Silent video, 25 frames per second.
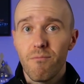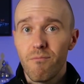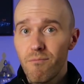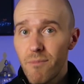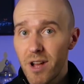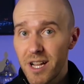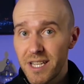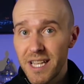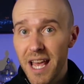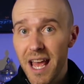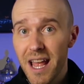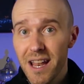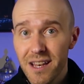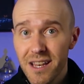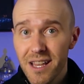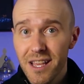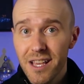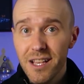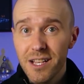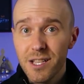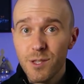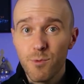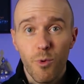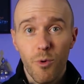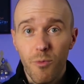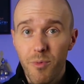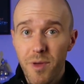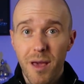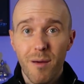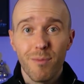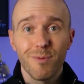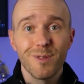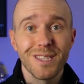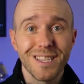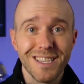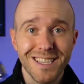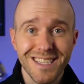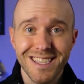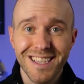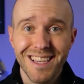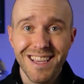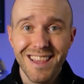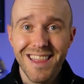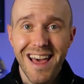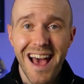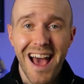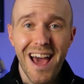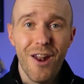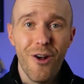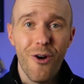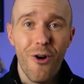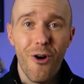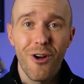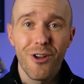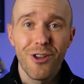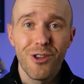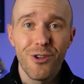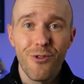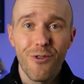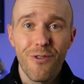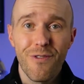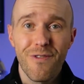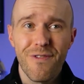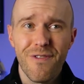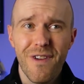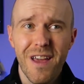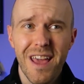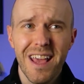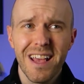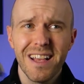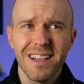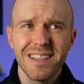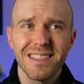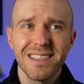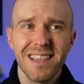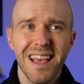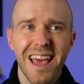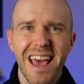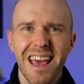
attendees will be able to see that on your face,